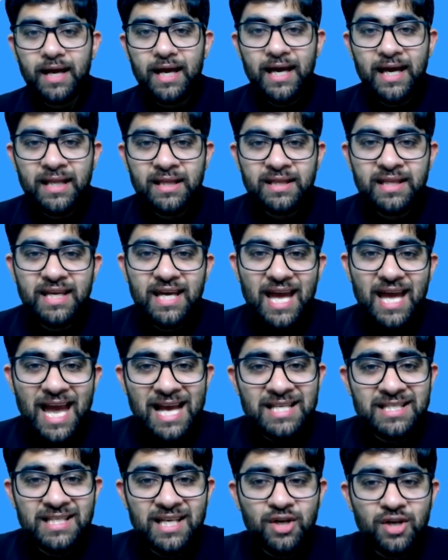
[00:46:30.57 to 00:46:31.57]
in the
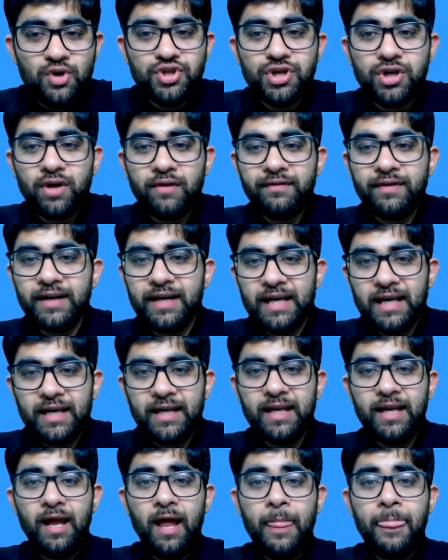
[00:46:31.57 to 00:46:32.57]
execution of a
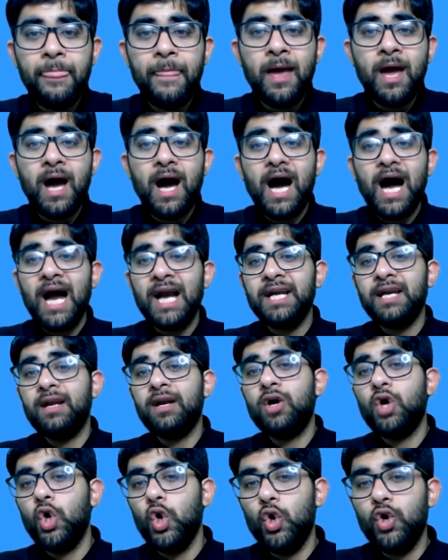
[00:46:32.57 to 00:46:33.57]
decree under
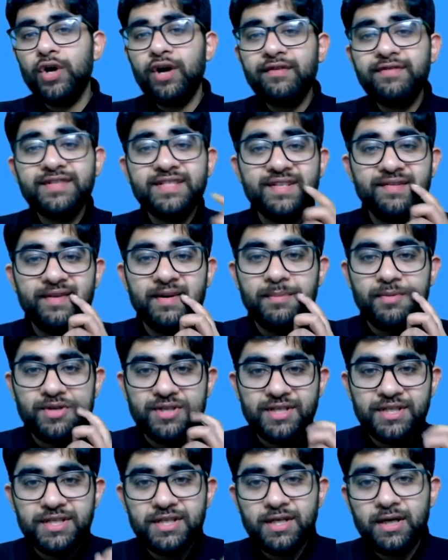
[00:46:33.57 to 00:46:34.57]
Code of Civil
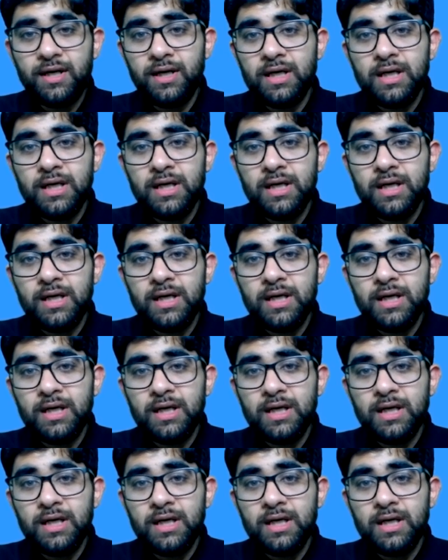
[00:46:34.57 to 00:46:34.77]
Procedure?